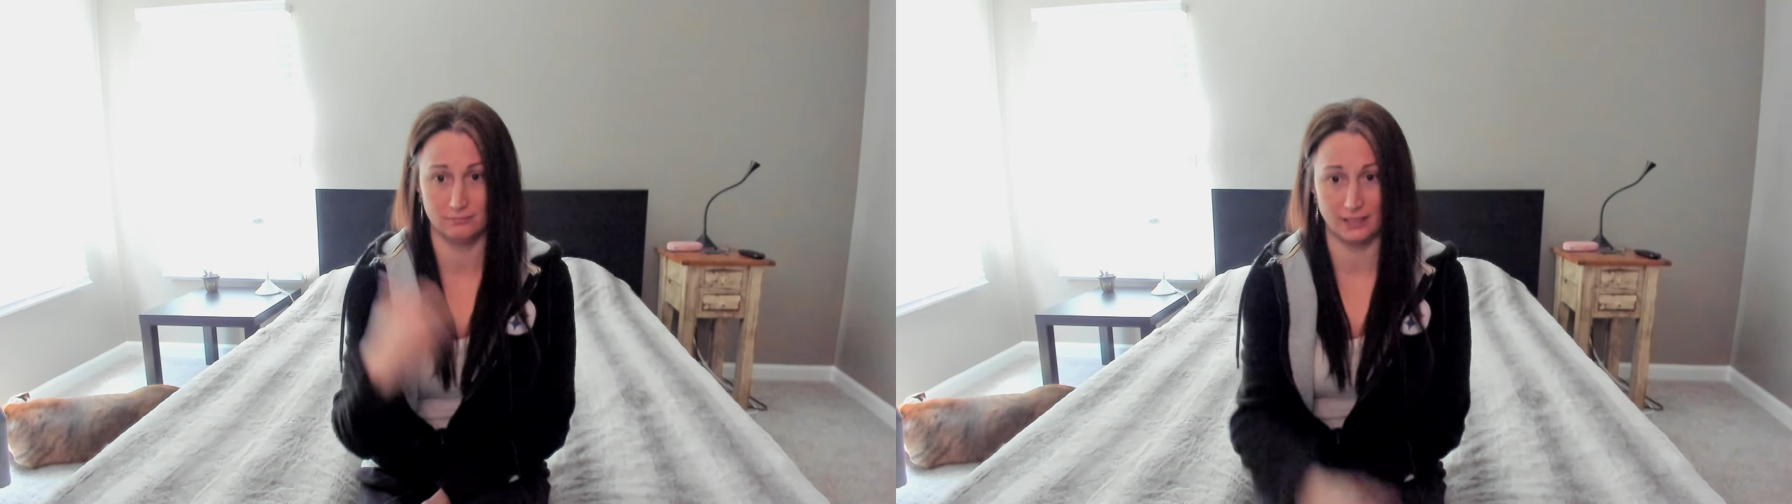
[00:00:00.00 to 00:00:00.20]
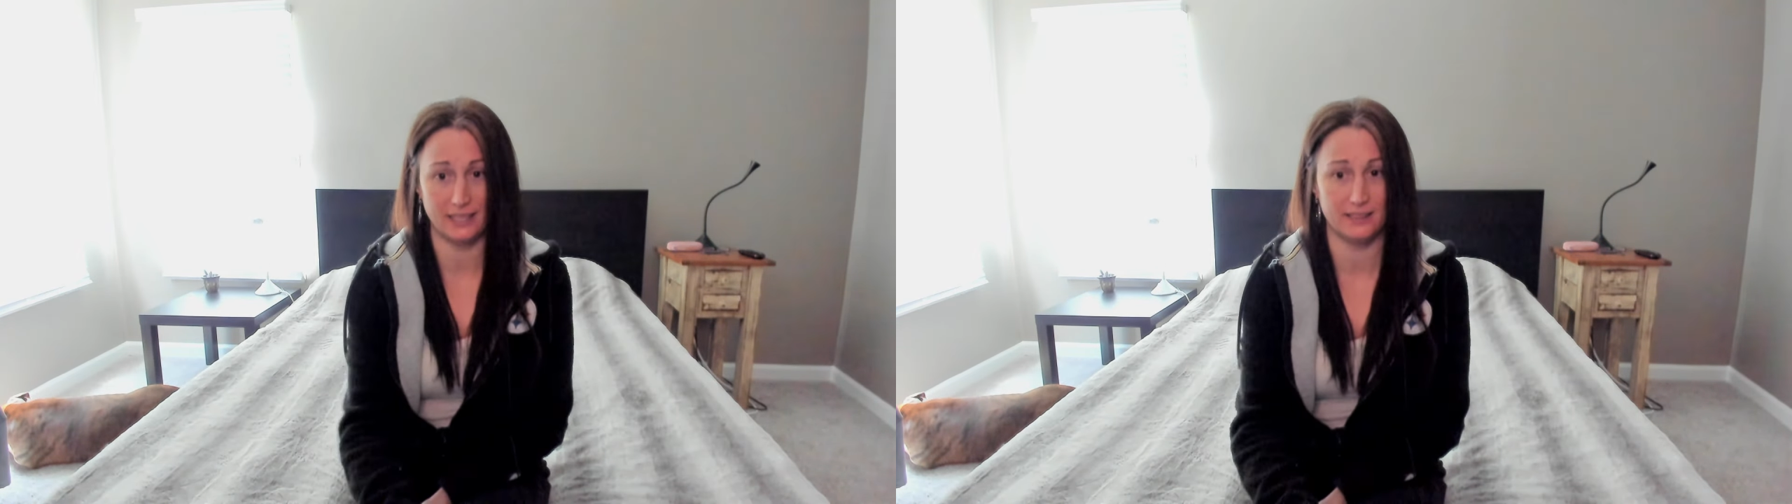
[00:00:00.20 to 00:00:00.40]

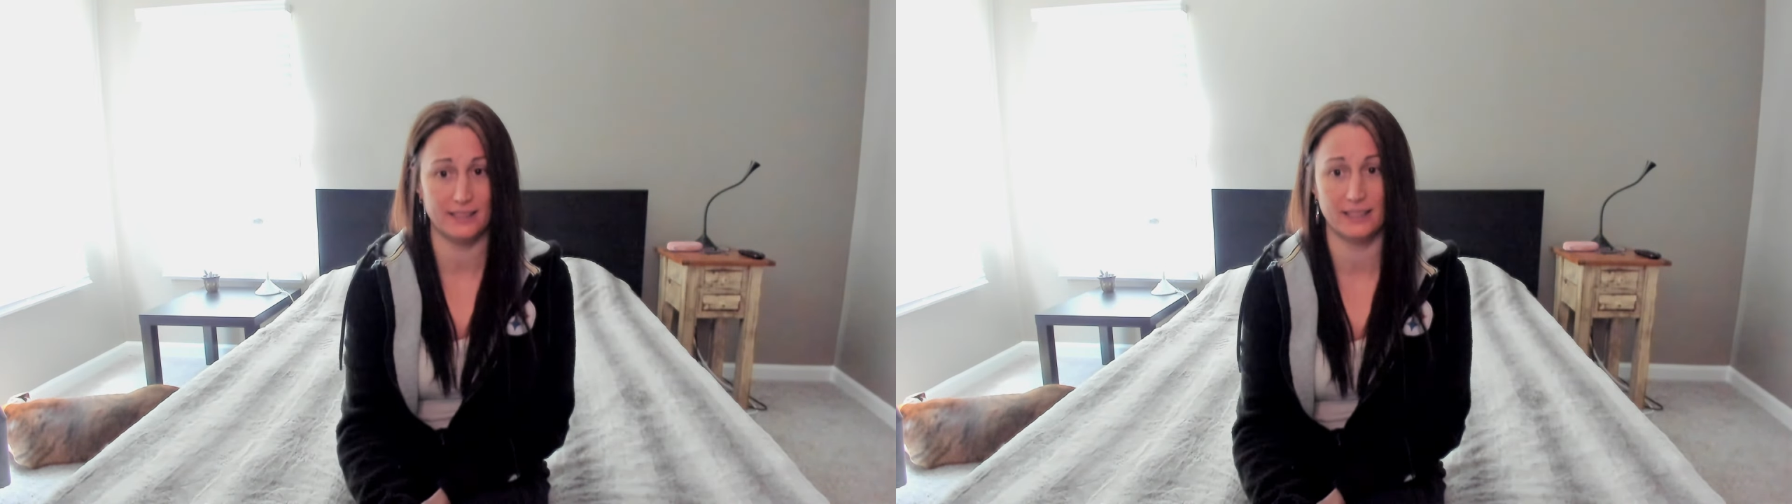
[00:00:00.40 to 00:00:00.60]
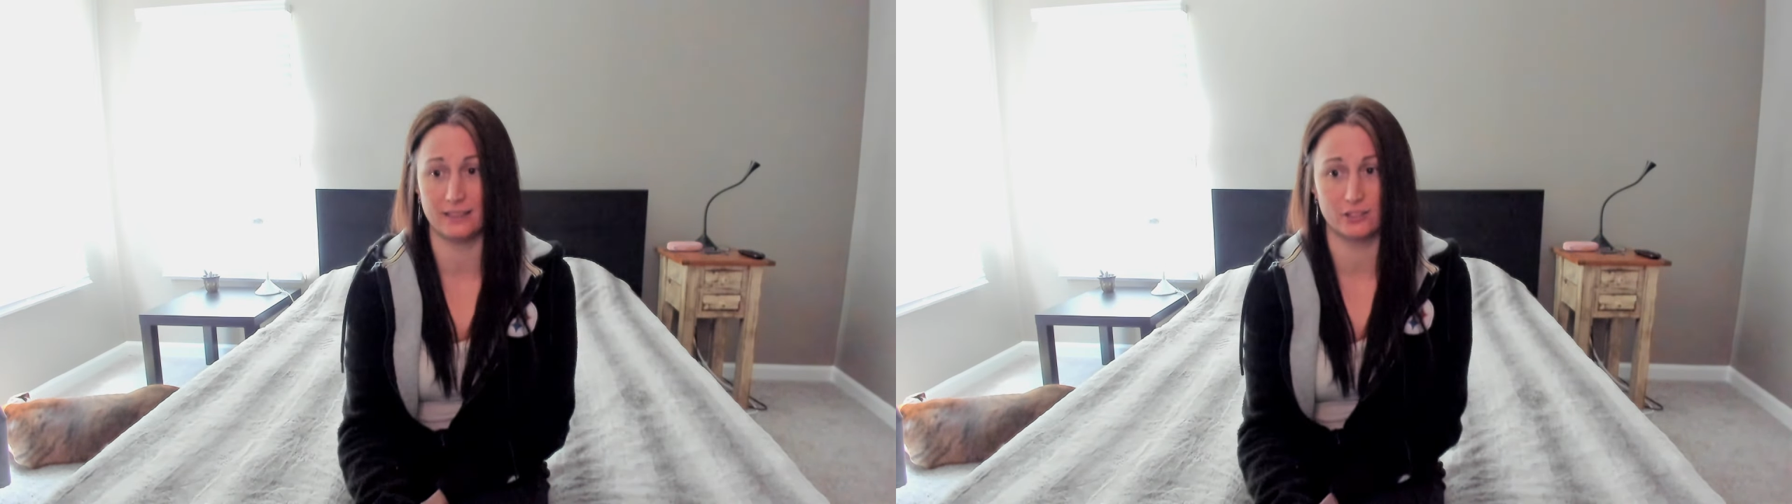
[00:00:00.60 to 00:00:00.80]

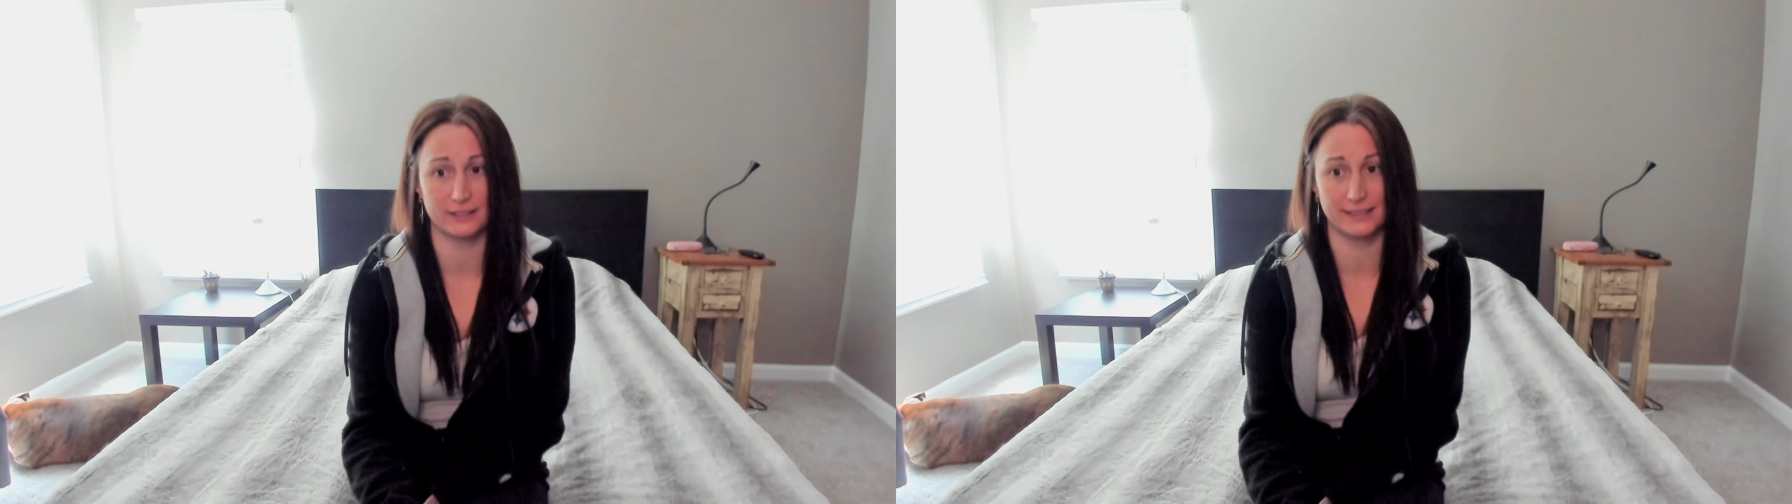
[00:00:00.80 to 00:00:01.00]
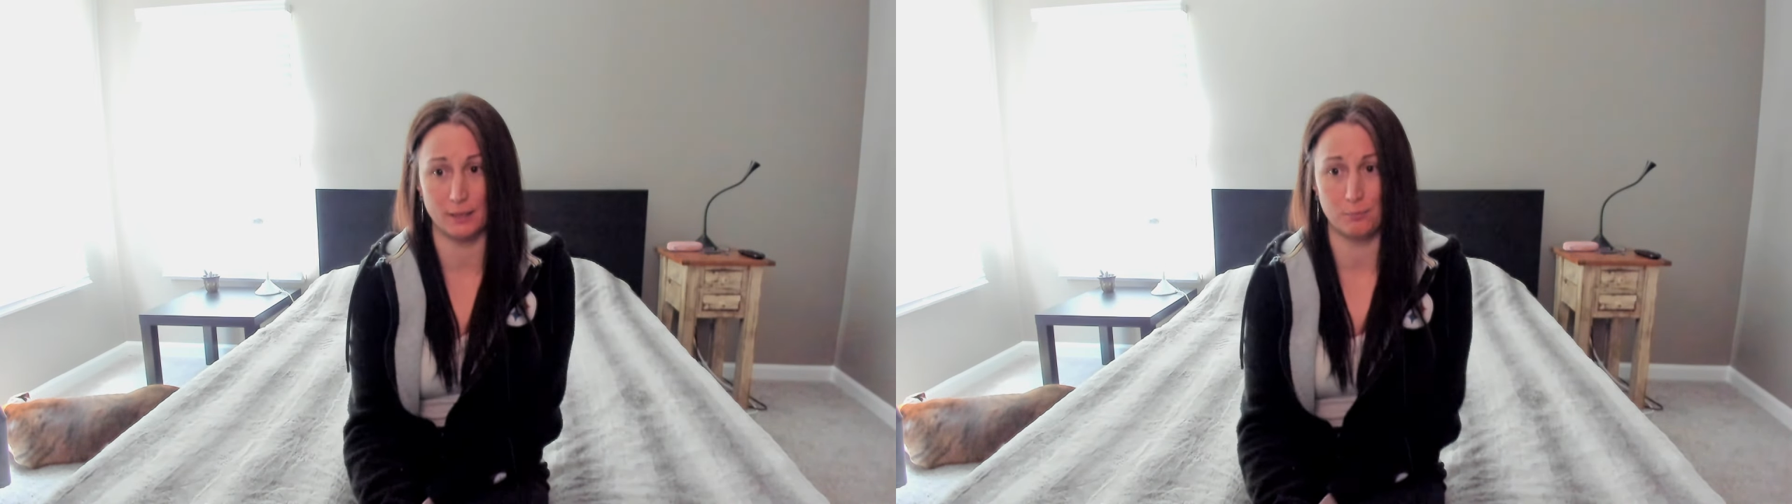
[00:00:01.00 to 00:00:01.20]
landed, and
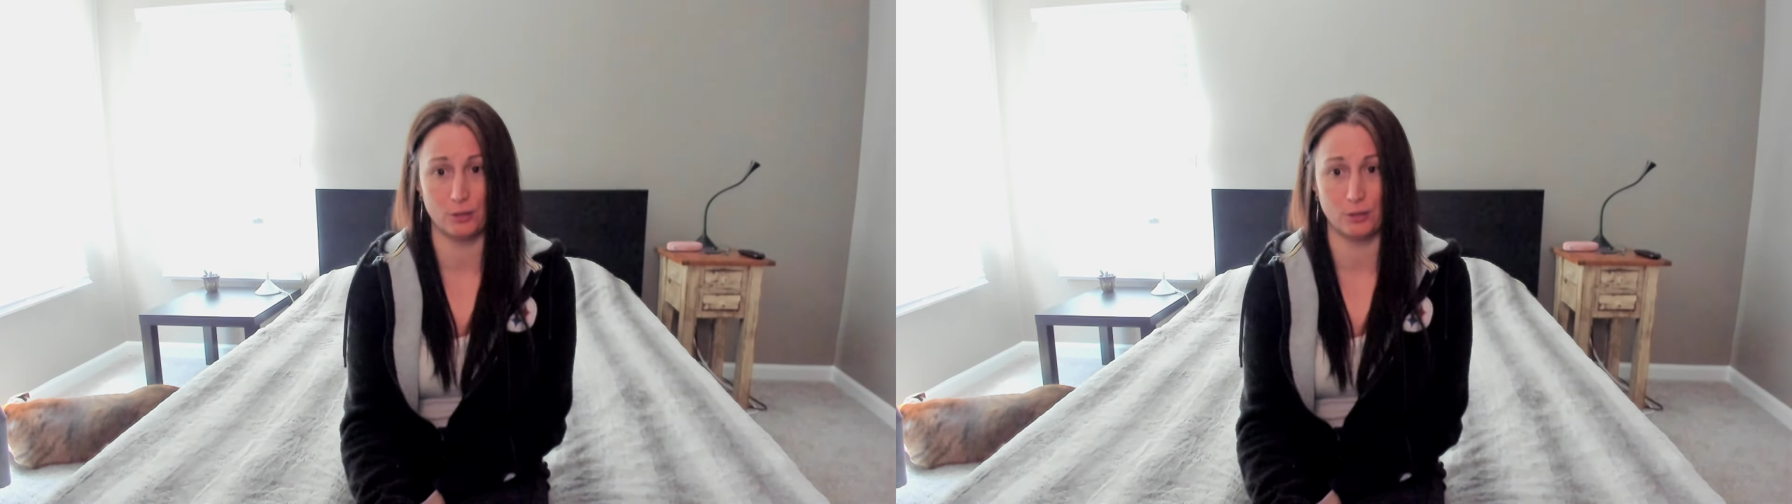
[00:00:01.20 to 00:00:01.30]
just kept